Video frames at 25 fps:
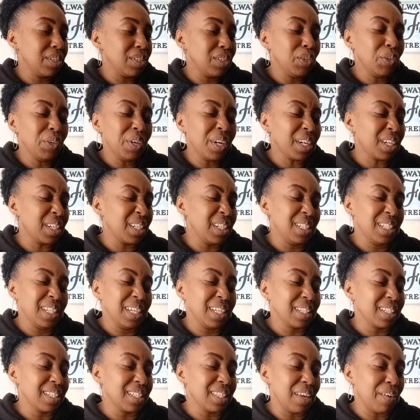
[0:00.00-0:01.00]
You're not going to
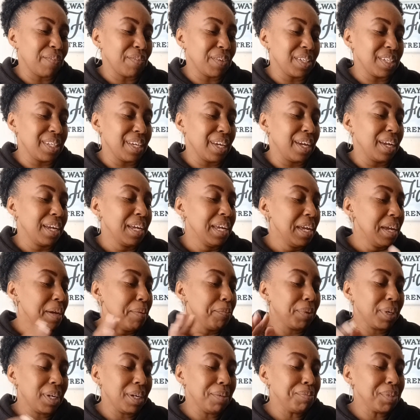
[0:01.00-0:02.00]
take this every day
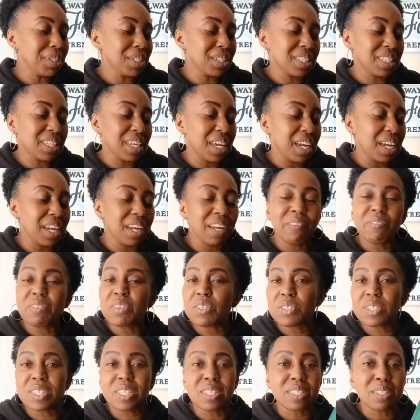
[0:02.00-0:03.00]
but I'm just saying, if
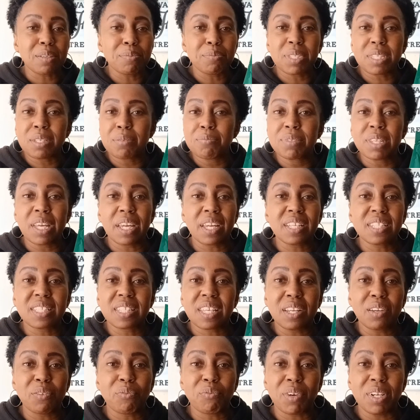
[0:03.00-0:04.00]
your system seems like it's
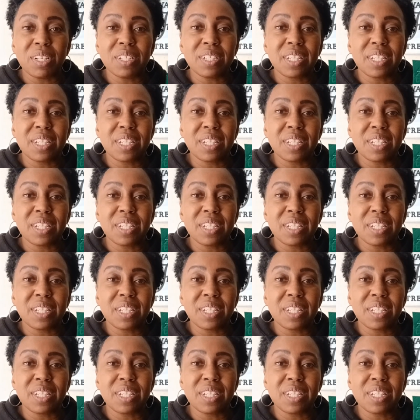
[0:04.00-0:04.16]
getting run